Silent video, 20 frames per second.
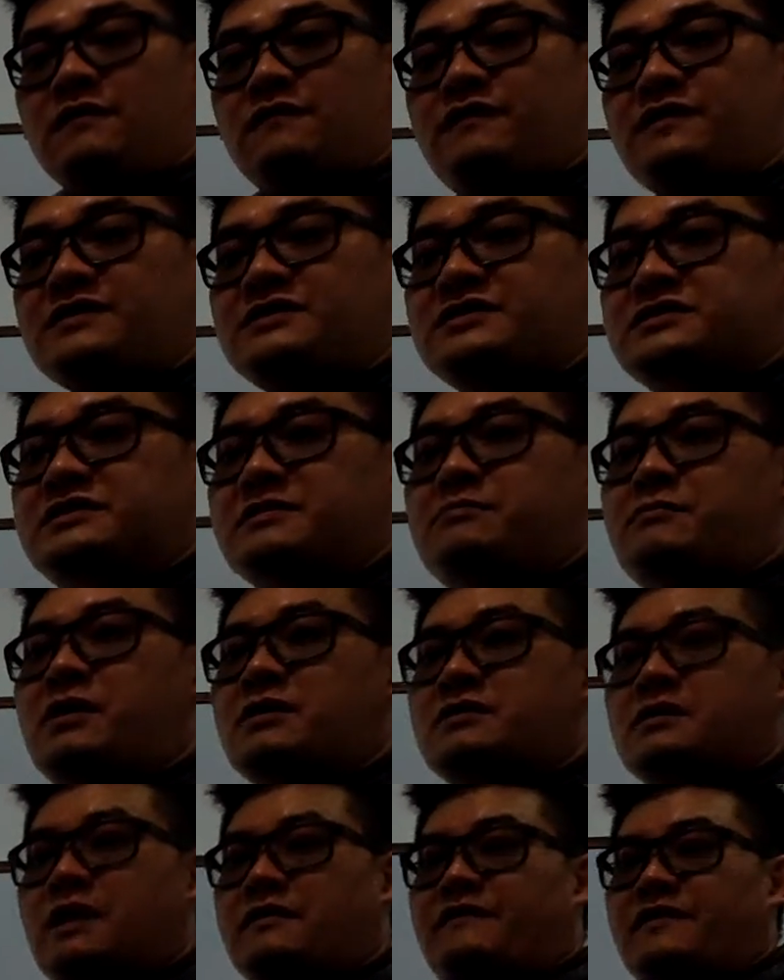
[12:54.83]
First, the
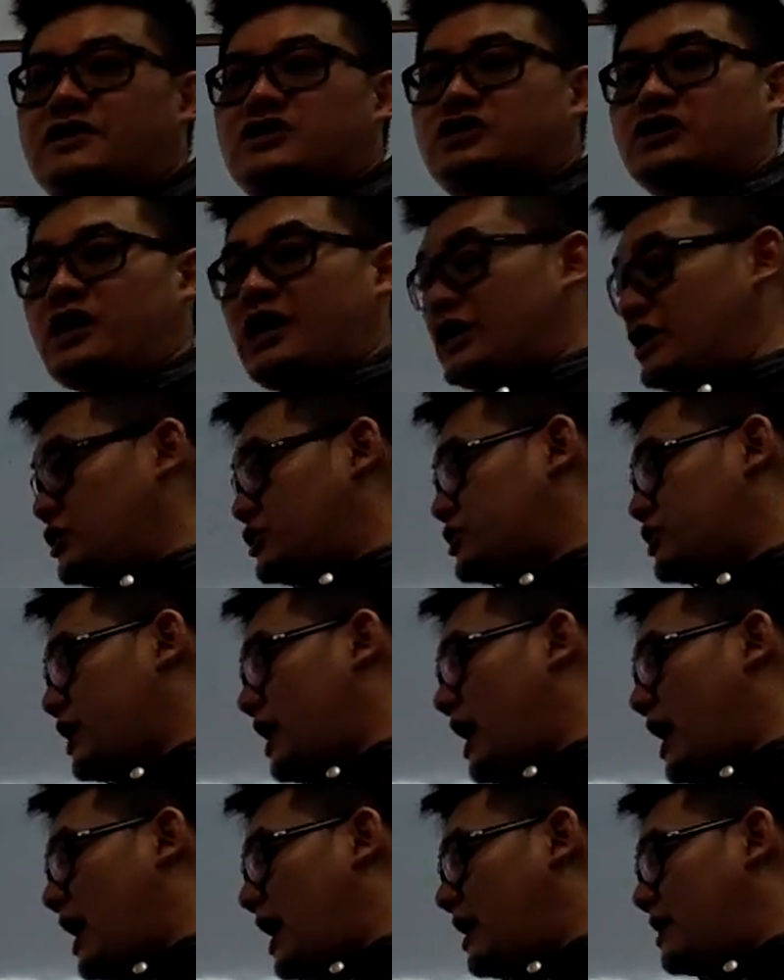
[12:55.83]
demographic change
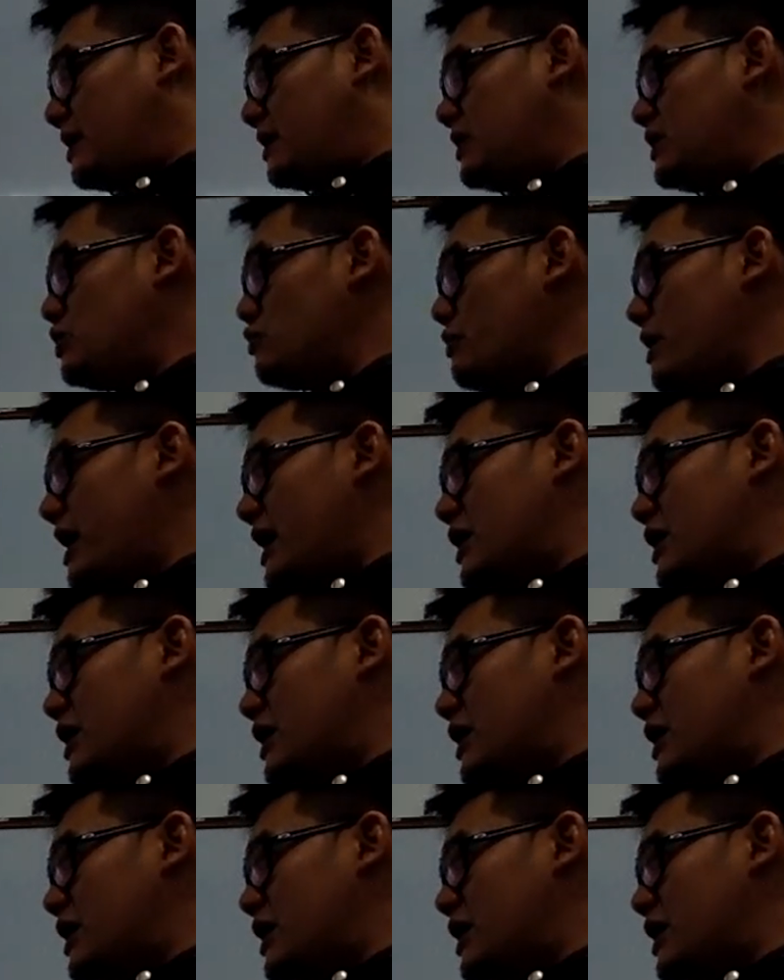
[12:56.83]
and new